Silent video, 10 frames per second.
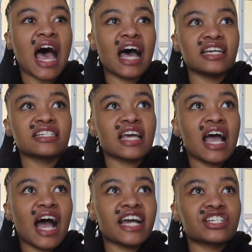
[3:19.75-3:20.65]
And
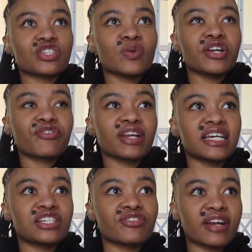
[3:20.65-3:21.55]
I just want to
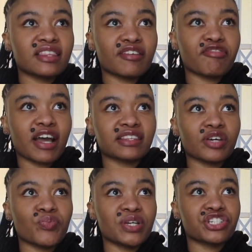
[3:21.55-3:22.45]
reiterate the fact
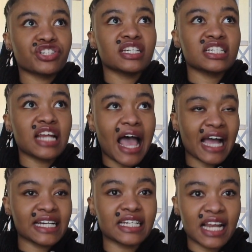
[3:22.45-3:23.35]
that we shouldn't
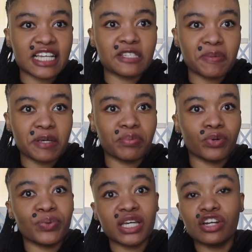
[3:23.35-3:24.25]
idolize
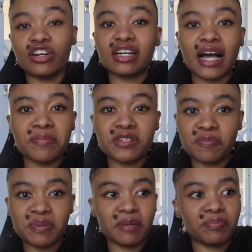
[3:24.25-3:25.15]
people. We can look up to
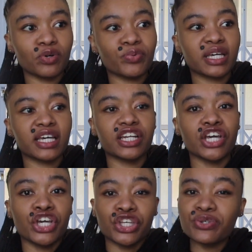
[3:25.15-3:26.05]
people. We can
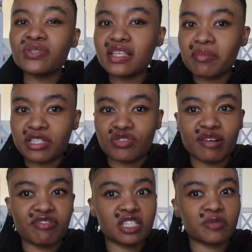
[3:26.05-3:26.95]
use them as
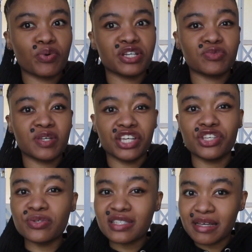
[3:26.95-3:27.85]
reference points. We can
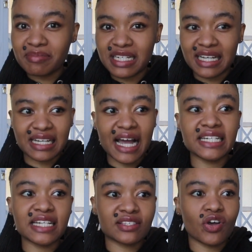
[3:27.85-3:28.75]
use them to
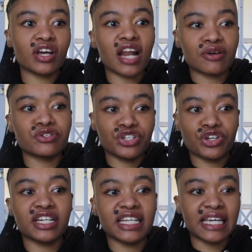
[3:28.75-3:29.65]
guide us on our
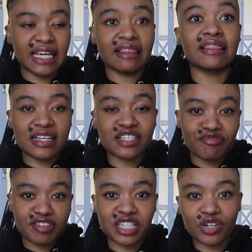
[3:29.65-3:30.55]
journey in this
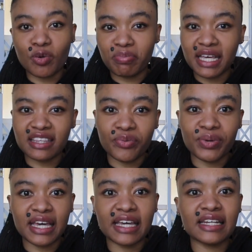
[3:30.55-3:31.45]
physical plane that
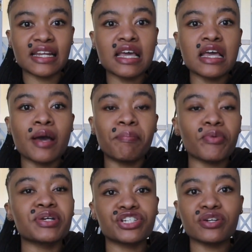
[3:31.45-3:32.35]
we're in. But
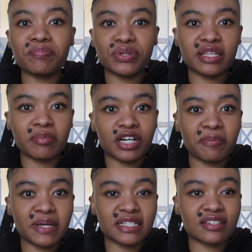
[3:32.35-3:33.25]
we shouldn't put them on a
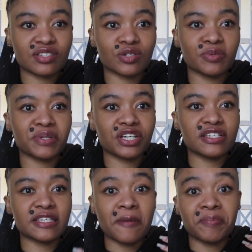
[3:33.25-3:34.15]
pedestal,
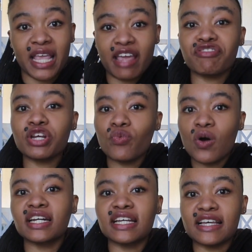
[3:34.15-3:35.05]
because
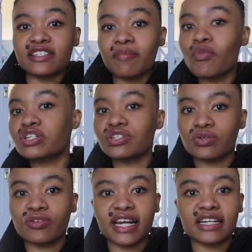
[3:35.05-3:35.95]
everyone is
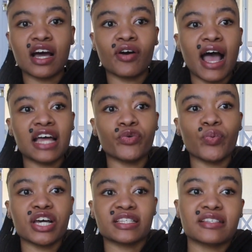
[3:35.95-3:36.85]
mortal right now, and
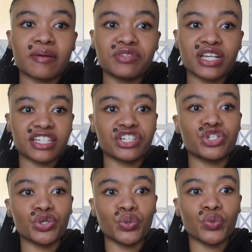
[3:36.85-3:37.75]
we are subject
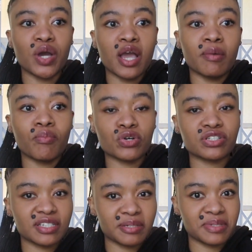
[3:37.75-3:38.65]
to
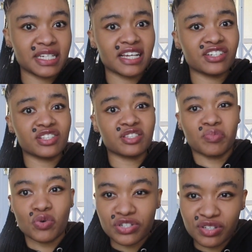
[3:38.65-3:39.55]
mortal temptations,
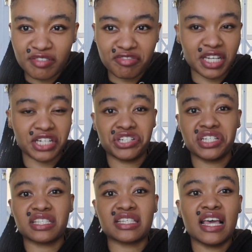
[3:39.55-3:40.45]
mortal
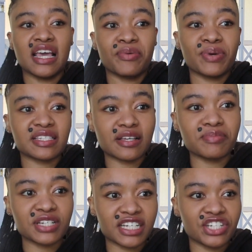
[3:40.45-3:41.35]
afflictions. We're
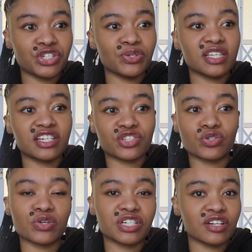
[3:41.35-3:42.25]
subject to the
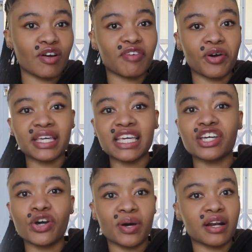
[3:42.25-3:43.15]
distortion of our
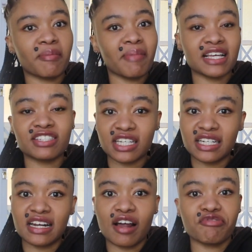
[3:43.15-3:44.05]
ego and our
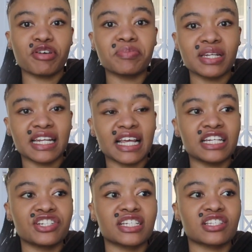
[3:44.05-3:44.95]
masculine, our feminine
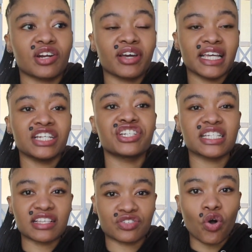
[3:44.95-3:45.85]
energies, and our
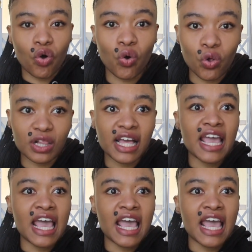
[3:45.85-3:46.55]
energies as a whole.